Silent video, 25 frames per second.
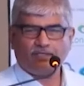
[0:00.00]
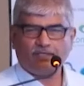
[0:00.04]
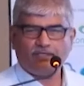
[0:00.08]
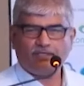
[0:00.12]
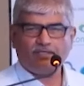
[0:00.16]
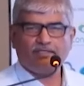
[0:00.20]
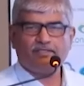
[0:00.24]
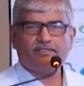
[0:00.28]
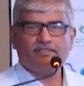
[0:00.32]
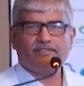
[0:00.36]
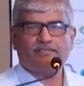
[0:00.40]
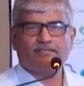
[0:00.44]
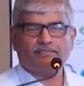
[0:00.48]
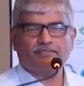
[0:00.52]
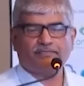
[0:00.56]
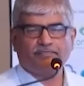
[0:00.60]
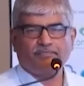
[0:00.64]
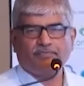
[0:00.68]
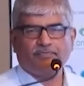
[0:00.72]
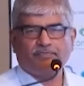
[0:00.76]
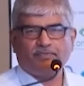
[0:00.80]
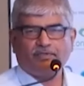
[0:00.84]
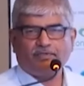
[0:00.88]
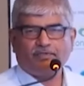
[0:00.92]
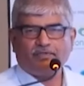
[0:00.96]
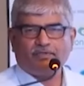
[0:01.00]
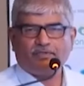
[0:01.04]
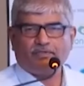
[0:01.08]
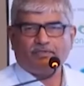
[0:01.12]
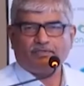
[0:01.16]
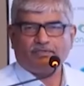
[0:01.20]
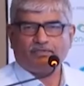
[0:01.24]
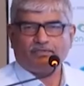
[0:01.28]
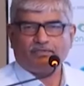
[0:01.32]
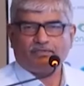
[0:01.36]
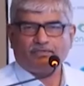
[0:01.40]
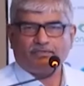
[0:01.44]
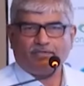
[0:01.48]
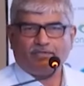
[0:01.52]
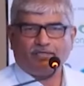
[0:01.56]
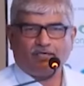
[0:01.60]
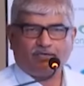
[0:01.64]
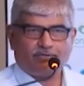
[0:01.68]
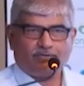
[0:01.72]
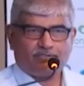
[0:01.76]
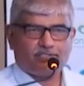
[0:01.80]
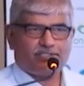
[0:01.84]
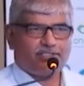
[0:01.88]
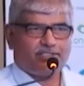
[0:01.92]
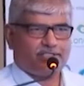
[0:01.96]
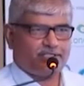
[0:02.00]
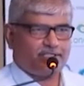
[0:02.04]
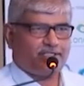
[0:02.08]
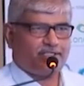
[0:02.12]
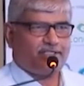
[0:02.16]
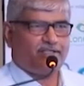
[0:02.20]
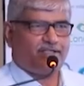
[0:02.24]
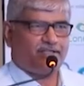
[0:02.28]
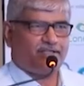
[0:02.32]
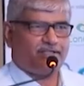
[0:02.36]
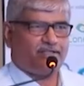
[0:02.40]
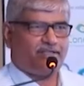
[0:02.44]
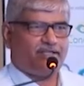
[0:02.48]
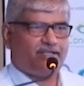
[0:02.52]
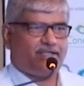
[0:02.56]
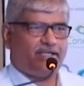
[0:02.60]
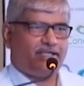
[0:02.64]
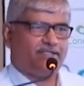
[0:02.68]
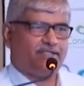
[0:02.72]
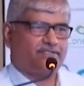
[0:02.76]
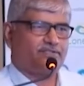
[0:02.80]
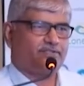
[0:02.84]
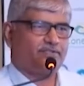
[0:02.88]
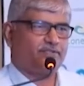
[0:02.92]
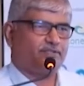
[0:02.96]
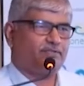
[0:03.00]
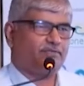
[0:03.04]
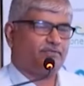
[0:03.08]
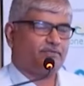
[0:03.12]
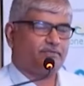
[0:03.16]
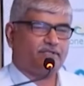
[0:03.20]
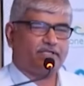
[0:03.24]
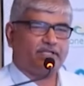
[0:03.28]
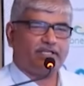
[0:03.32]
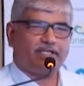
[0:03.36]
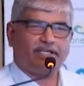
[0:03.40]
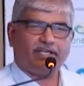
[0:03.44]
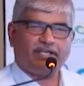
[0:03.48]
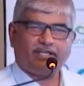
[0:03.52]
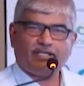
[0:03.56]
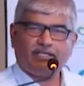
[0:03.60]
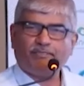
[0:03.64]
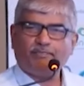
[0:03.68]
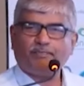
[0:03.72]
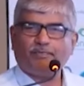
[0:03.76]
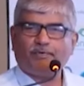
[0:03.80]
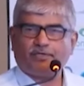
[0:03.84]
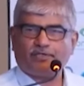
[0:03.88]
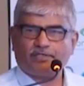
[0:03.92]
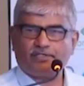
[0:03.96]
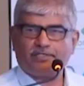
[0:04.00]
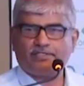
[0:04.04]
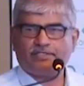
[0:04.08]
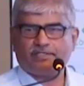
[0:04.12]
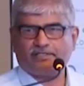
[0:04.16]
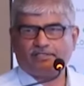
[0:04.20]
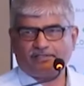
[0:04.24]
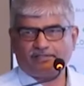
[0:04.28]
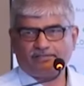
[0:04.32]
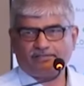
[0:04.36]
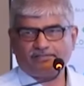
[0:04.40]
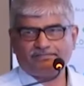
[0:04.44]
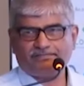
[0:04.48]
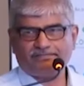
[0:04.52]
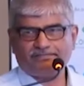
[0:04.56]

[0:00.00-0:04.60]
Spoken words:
is our children has got great potential.